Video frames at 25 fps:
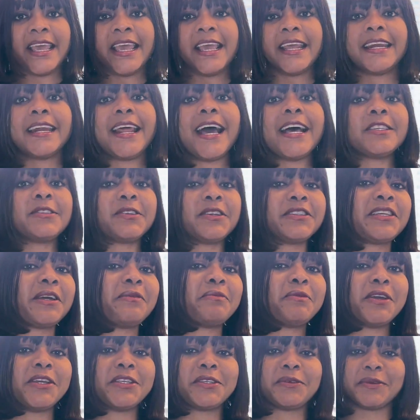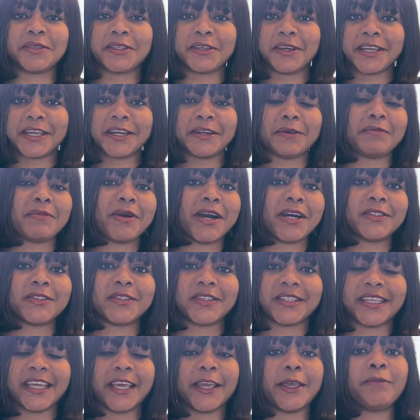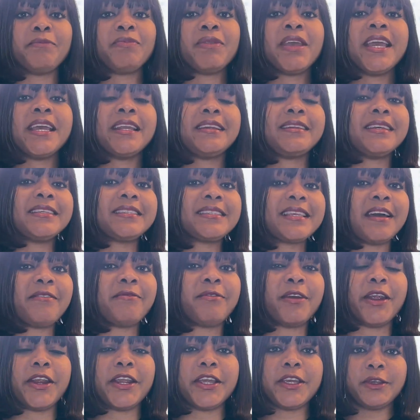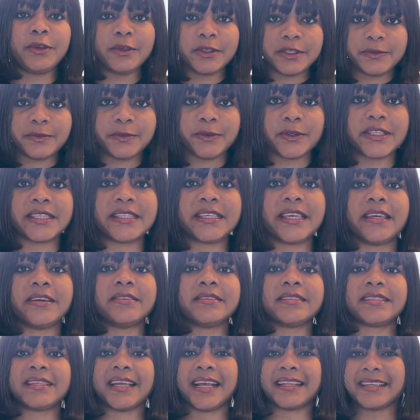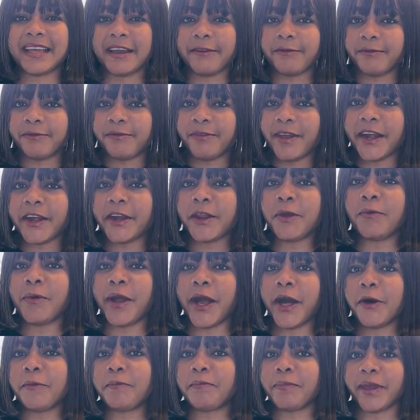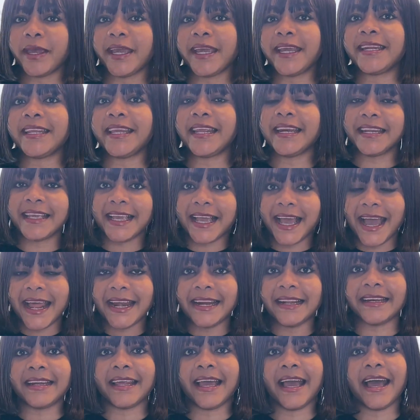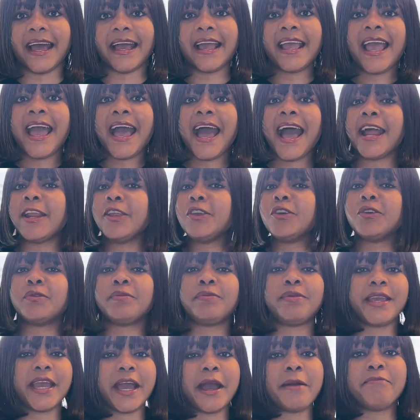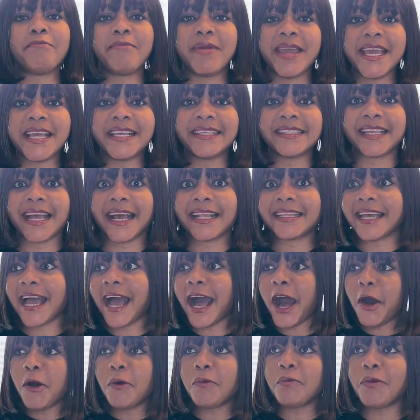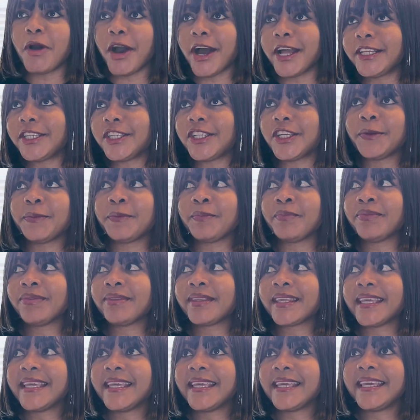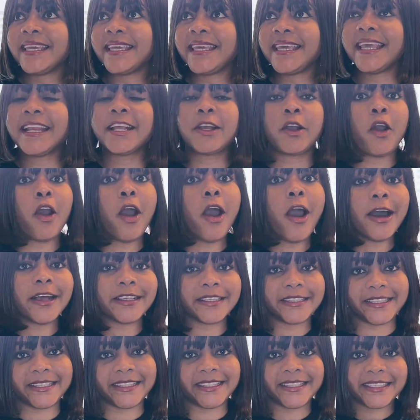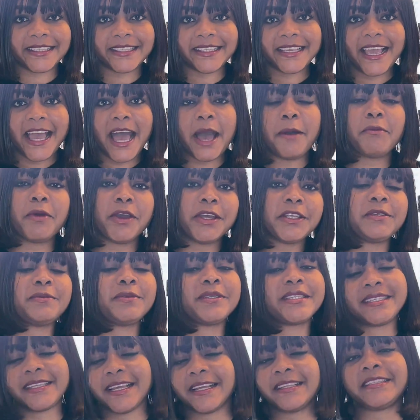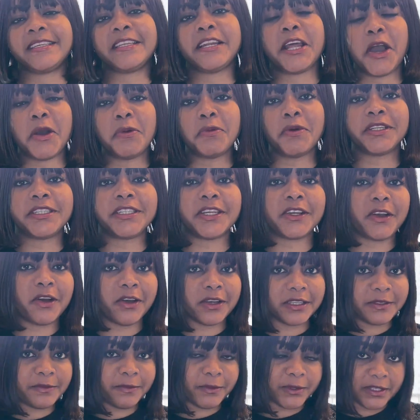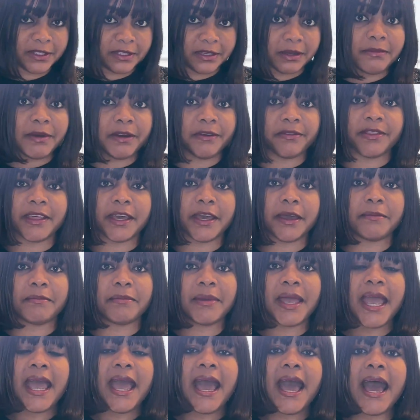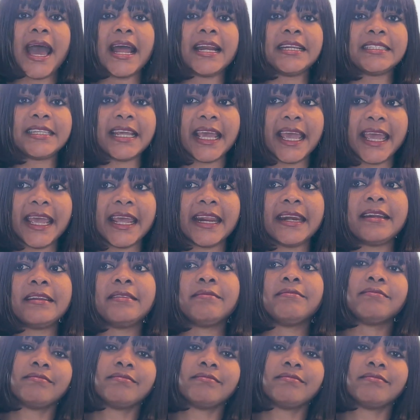That's what I'm going to be talking about today. These are very useful skills that are very well paid in Canada, and you'll be amazed at how much it costs. I'm going to be stating how much it costs for some of them, and then